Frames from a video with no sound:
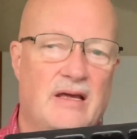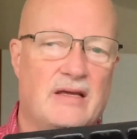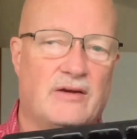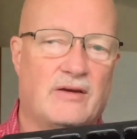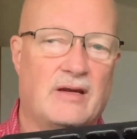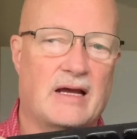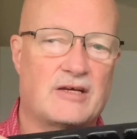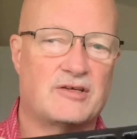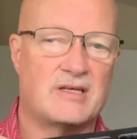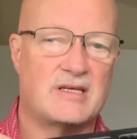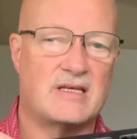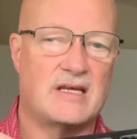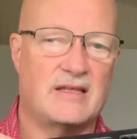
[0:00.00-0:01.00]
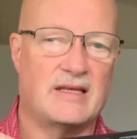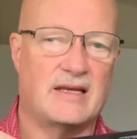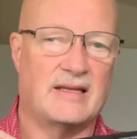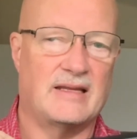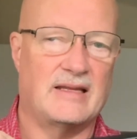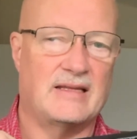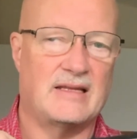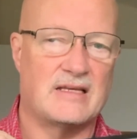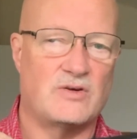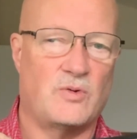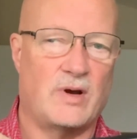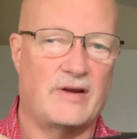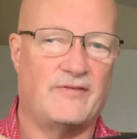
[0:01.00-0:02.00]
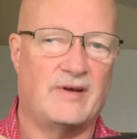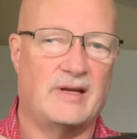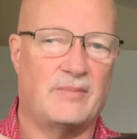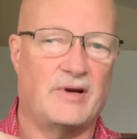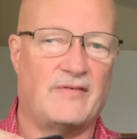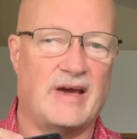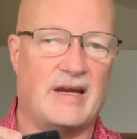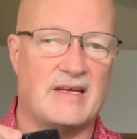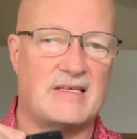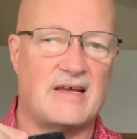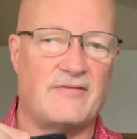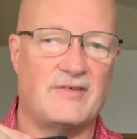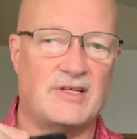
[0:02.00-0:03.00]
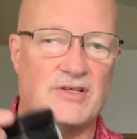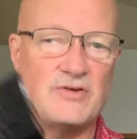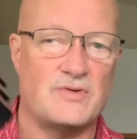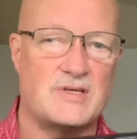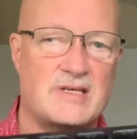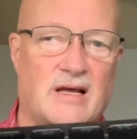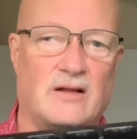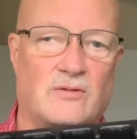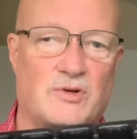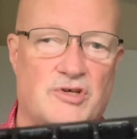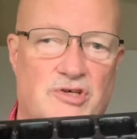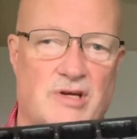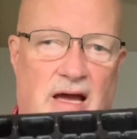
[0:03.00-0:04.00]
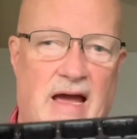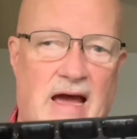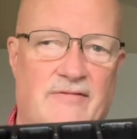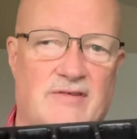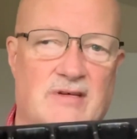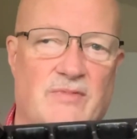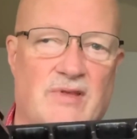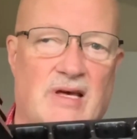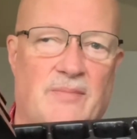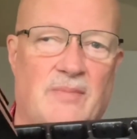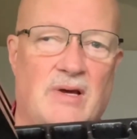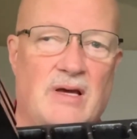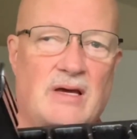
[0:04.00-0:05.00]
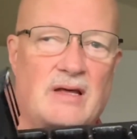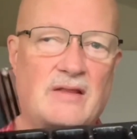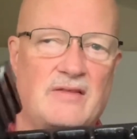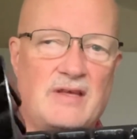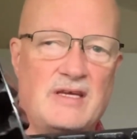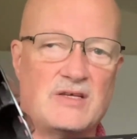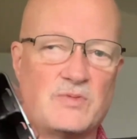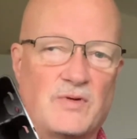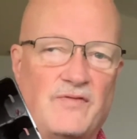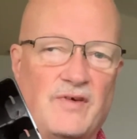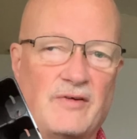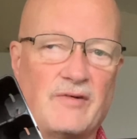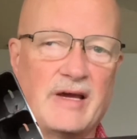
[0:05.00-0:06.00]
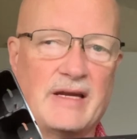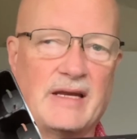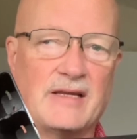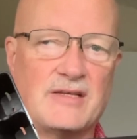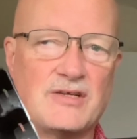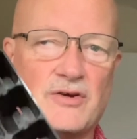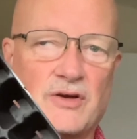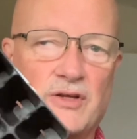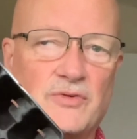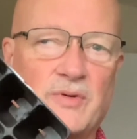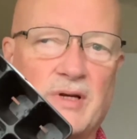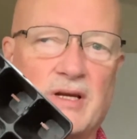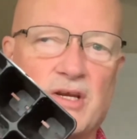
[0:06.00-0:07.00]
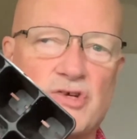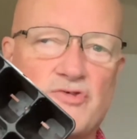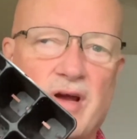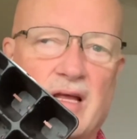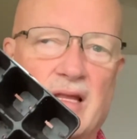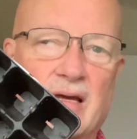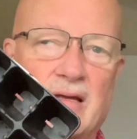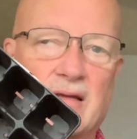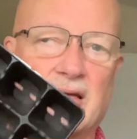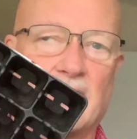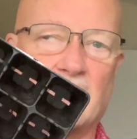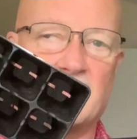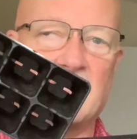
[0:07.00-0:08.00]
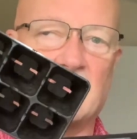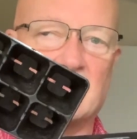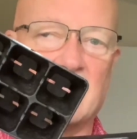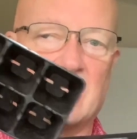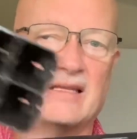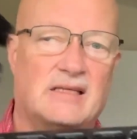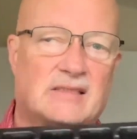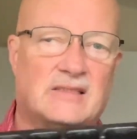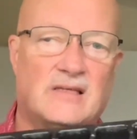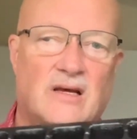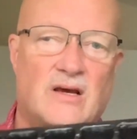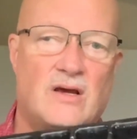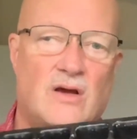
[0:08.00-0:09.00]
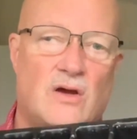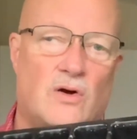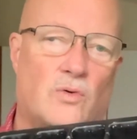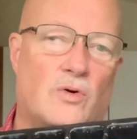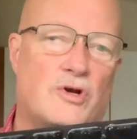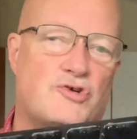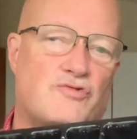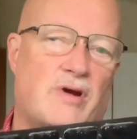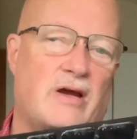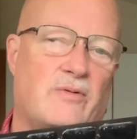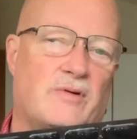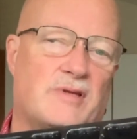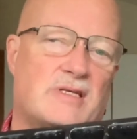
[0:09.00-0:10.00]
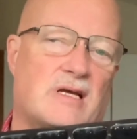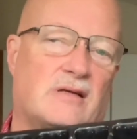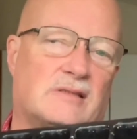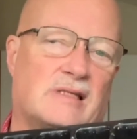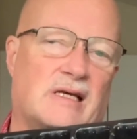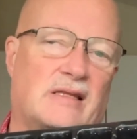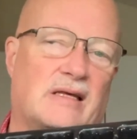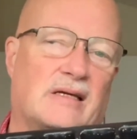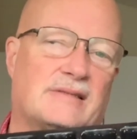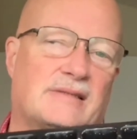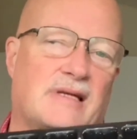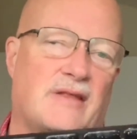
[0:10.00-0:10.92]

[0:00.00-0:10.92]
you can actually see that it doesn't quite fit in, but if I had a 72 cell, which I have some of them, these would fit right in. So you can do it in a tray like, you know, cells like this, or a tray with cells like this. Now